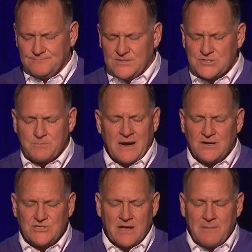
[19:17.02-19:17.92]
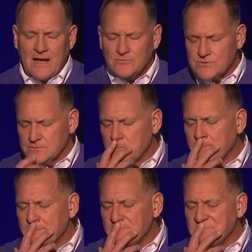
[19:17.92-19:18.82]
disparaging amounts,
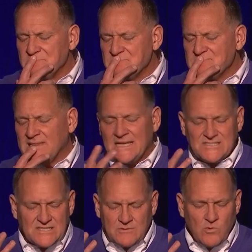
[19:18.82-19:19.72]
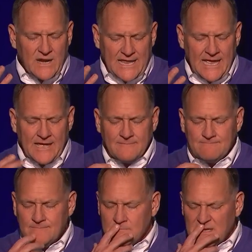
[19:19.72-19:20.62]
less than what I can,
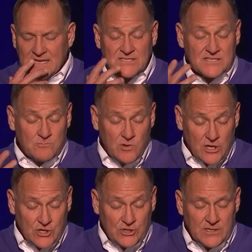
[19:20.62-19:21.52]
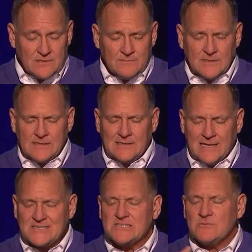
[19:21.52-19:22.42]
less than what I could,
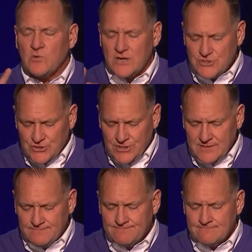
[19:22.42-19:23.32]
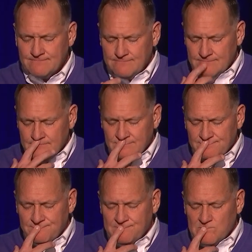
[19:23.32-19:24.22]
less than what I should.
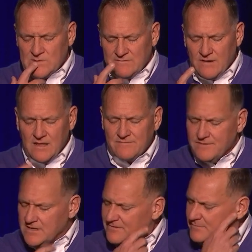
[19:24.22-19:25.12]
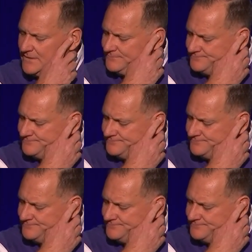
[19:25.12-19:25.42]
Father, forgive me.